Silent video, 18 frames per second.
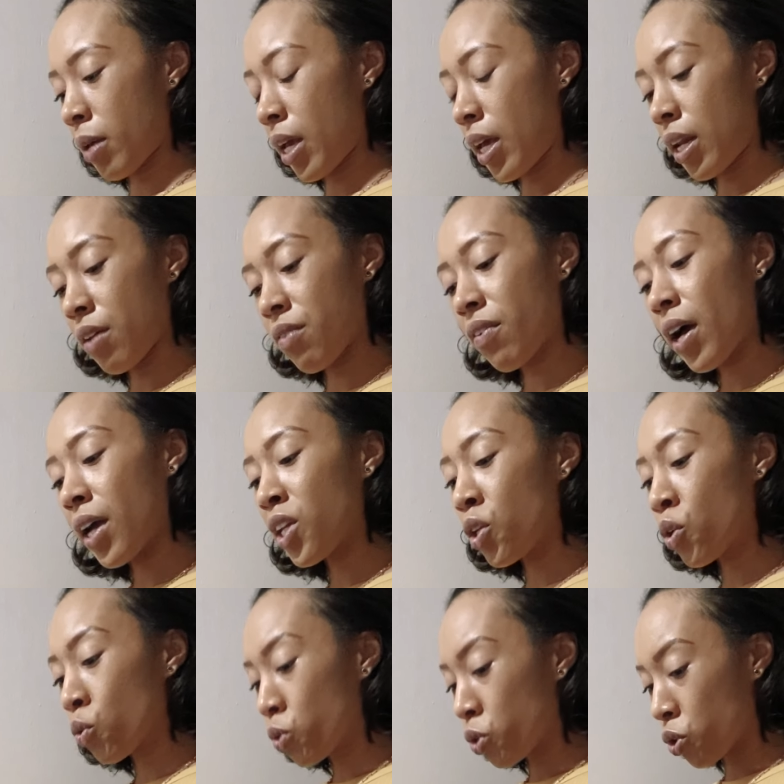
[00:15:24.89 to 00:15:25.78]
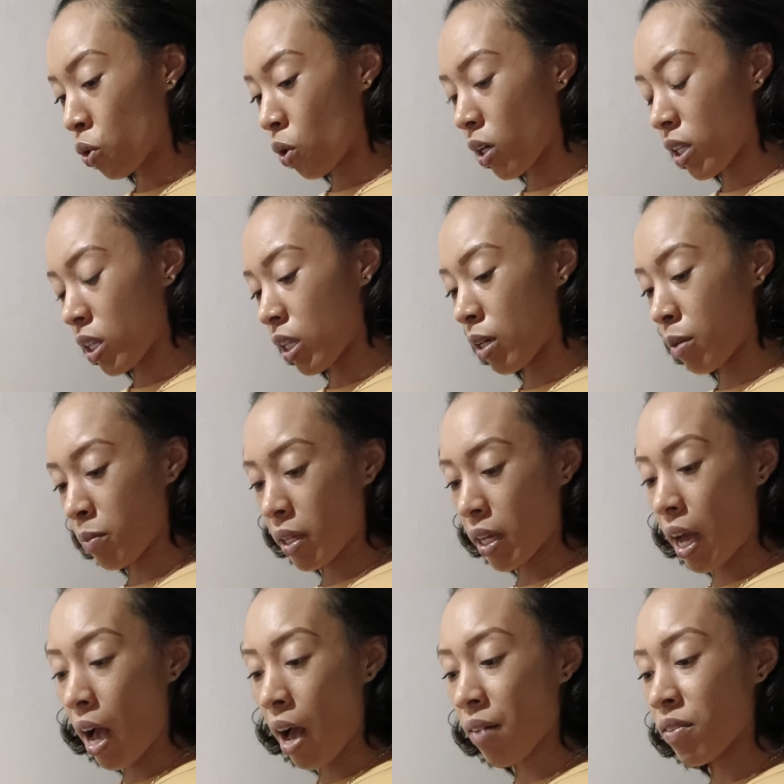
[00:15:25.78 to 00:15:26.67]
And if I do shorten them,
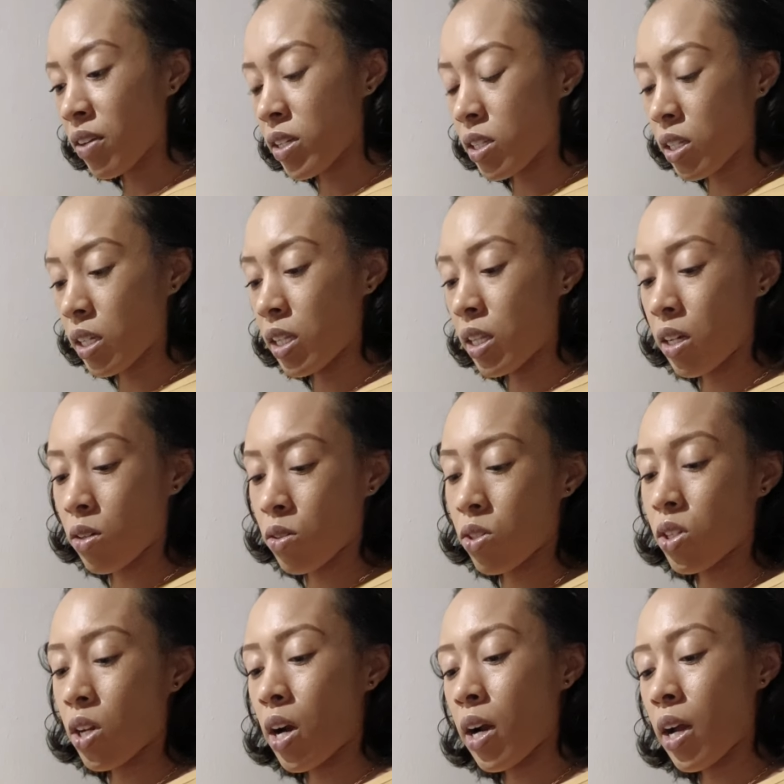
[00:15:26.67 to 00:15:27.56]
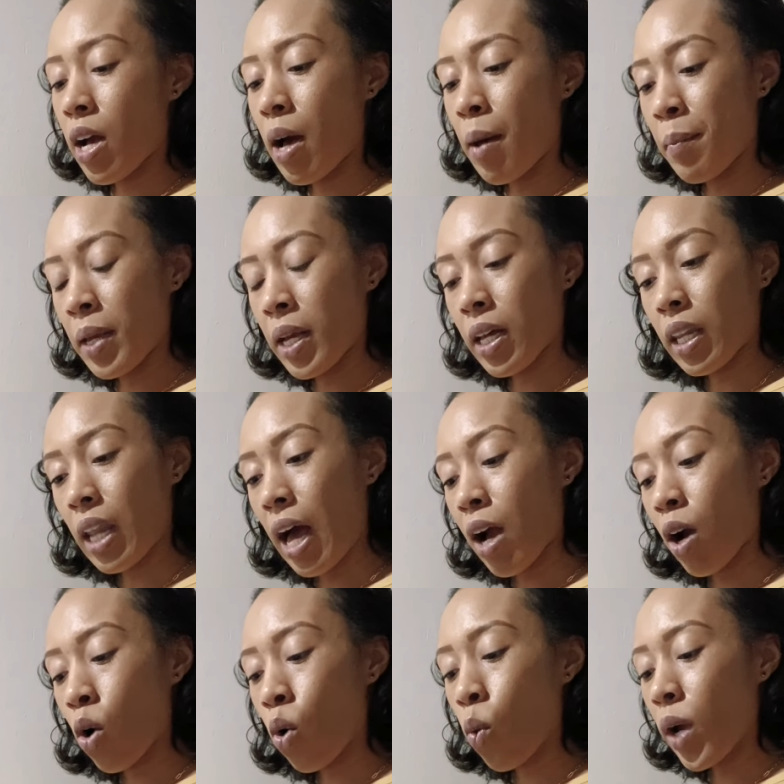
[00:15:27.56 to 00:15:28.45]
then obviously they'll start coming a
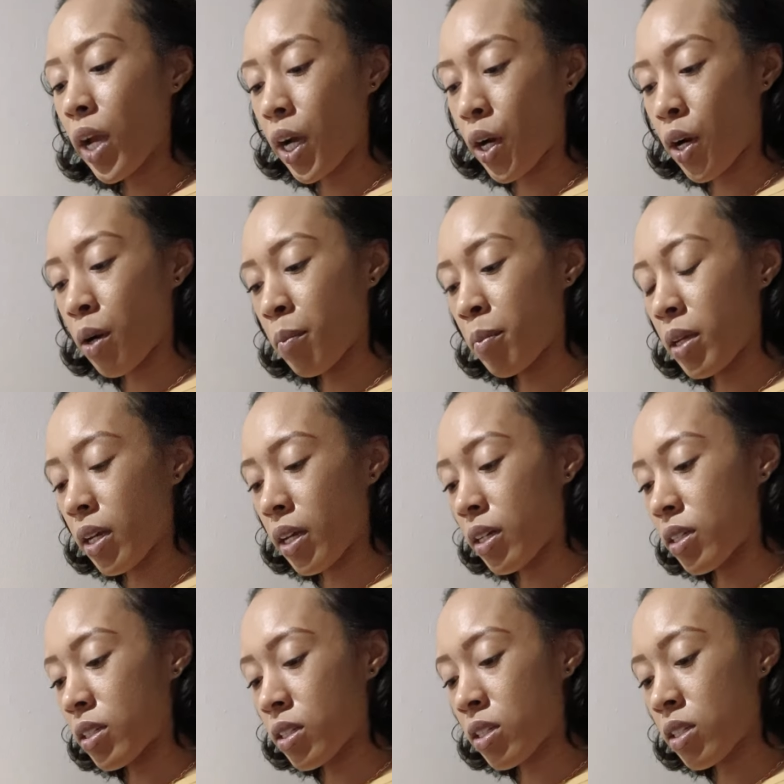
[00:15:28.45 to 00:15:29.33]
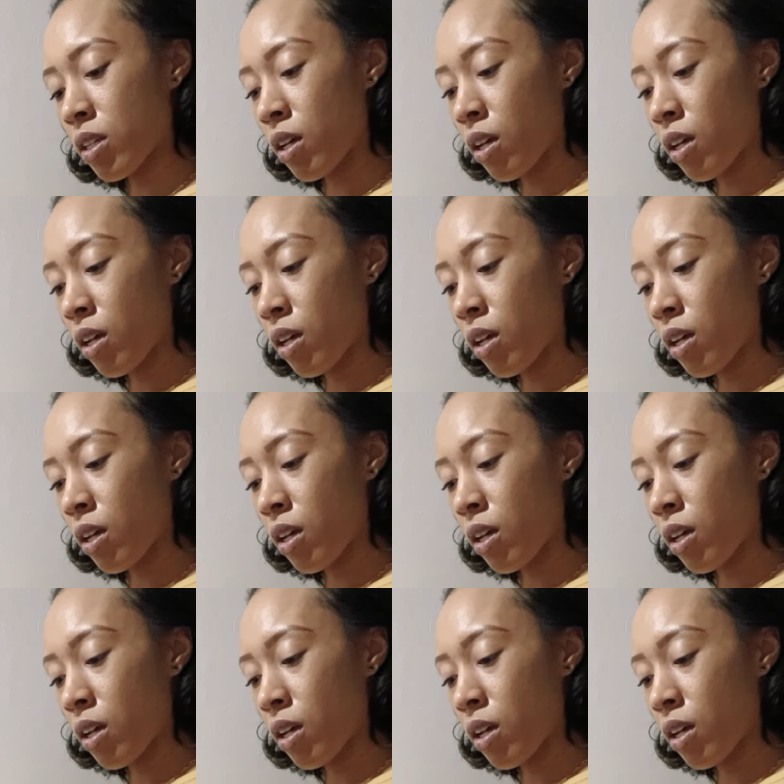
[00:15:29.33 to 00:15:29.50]
lot quicker because,